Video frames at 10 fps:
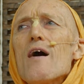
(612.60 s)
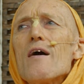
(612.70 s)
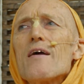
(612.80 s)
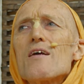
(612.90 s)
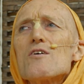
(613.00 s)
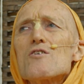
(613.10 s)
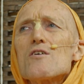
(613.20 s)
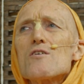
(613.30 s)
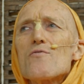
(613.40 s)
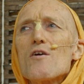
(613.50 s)
English
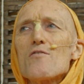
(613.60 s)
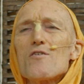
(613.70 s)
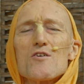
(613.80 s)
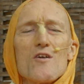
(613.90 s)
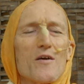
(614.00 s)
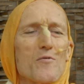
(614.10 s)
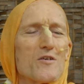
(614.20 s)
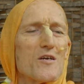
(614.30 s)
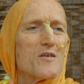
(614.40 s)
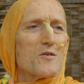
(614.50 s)
is a very rich
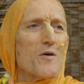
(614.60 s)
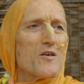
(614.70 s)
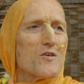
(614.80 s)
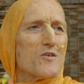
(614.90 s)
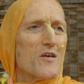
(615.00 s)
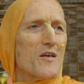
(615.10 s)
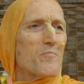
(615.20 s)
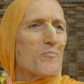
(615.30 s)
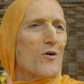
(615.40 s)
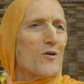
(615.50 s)
language in as much as it
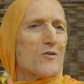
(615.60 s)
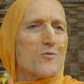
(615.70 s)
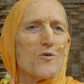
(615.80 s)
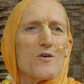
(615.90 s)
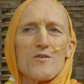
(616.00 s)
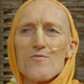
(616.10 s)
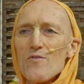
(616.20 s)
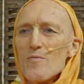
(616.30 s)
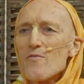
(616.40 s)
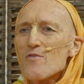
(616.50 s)
imports words
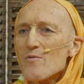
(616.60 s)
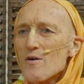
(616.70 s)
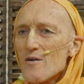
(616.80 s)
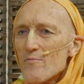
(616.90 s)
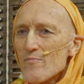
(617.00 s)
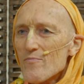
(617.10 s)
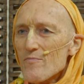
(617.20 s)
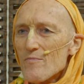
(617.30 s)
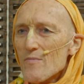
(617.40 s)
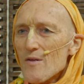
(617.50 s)
from everywhere.
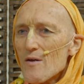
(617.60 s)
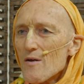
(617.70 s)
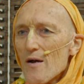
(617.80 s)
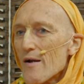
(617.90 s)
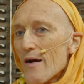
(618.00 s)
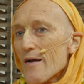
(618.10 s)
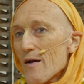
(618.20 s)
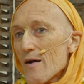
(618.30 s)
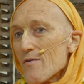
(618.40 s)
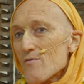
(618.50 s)
And
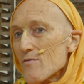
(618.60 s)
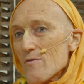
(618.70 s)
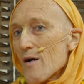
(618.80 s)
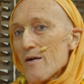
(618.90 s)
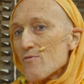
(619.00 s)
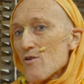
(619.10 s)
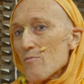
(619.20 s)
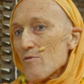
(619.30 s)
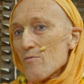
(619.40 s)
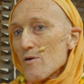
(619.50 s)
I, I, have, I have
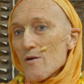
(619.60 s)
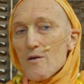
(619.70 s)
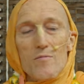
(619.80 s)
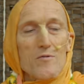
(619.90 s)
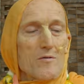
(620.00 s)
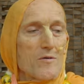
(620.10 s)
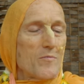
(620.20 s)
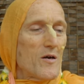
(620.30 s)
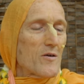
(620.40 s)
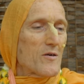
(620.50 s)
trouble when I come to
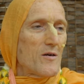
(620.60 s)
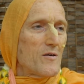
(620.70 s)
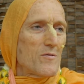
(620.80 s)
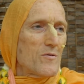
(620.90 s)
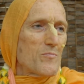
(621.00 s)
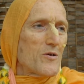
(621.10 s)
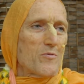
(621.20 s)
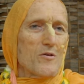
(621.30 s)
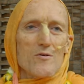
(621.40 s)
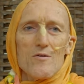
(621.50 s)
America. I don't know what
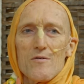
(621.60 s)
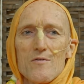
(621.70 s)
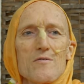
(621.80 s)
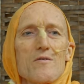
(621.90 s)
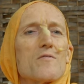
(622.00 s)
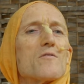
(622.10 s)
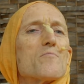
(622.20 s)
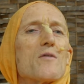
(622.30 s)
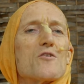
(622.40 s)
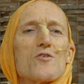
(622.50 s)
people are talking about. They
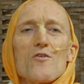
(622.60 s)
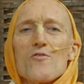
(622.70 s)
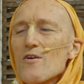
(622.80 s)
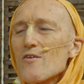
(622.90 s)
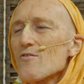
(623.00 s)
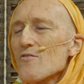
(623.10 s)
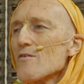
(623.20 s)
mention things.